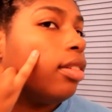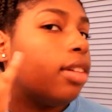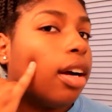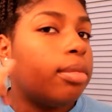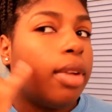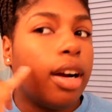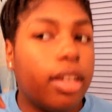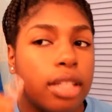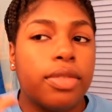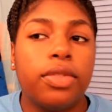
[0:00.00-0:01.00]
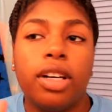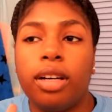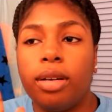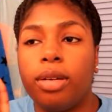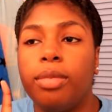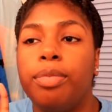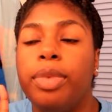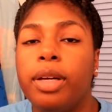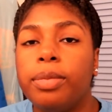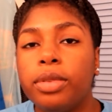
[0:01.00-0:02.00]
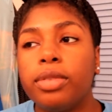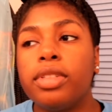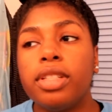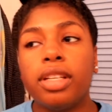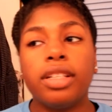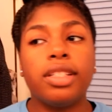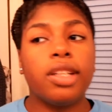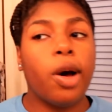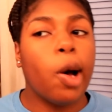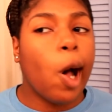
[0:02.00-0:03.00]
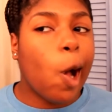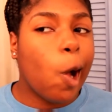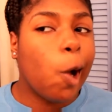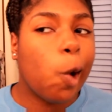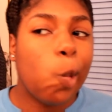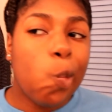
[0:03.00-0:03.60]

dark marks from pimples. So